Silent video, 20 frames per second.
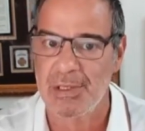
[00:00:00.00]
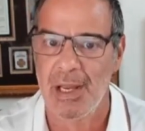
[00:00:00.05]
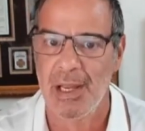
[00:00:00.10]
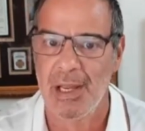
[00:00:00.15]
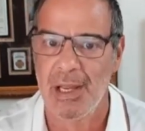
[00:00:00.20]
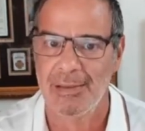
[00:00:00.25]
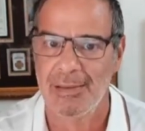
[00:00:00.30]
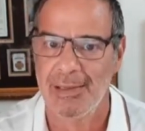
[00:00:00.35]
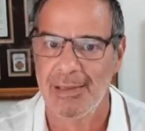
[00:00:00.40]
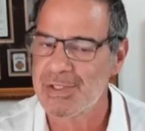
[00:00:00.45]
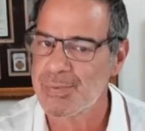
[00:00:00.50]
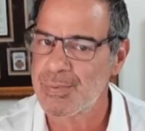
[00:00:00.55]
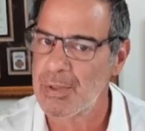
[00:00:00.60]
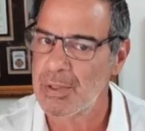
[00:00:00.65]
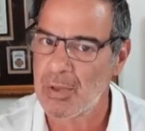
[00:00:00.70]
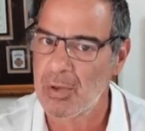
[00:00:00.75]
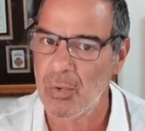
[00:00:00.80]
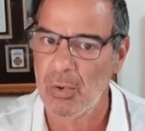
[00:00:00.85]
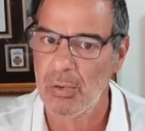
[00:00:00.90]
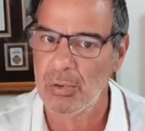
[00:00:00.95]
And that's what
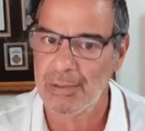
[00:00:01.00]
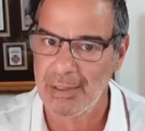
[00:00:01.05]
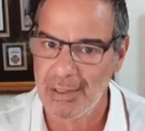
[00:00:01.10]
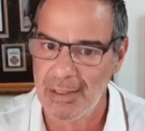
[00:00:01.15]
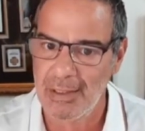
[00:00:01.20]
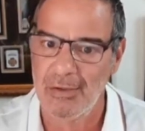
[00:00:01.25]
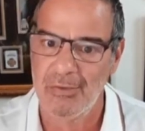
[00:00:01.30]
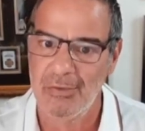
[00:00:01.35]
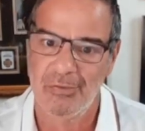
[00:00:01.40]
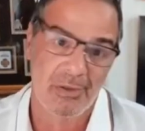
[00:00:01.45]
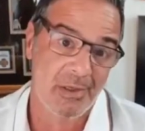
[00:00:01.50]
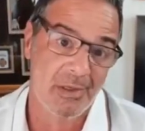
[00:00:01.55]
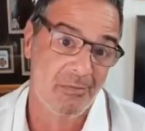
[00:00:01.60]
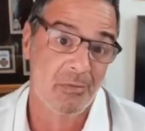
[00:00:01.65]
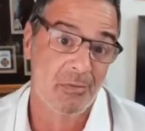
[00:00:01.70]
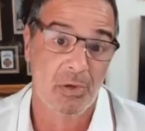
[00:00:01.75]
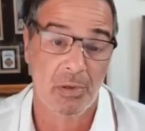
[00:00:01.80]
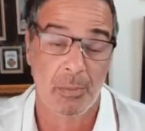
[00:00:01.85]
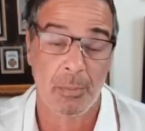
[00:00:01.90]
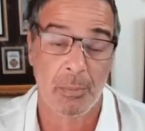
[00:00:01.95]
gold is. Even
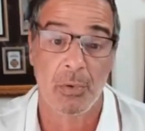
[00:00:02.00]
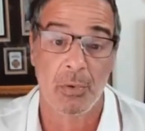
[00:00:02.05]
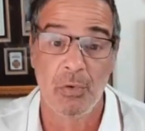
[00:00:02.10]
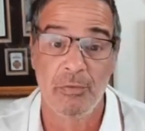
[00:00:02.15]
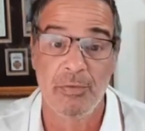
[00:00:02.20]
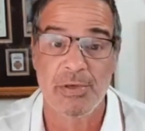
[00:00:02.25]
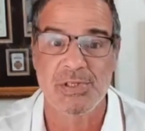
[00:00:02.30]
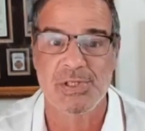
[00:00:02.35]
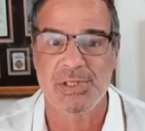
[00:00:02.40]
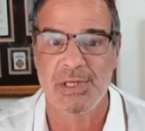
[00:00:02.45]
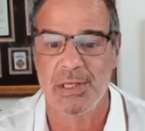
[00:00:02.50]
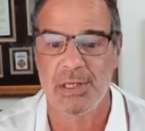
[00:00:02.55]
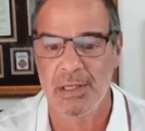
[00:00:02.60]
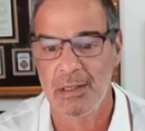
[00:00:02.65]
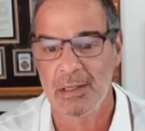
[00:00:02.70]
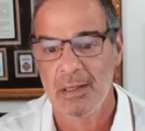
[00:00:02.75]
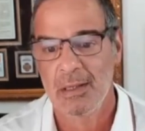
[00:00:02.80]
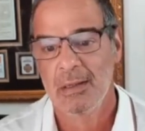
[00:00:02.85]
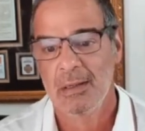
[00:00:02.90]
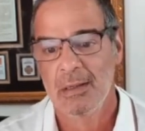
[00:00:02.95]
Herbert Hoover said it,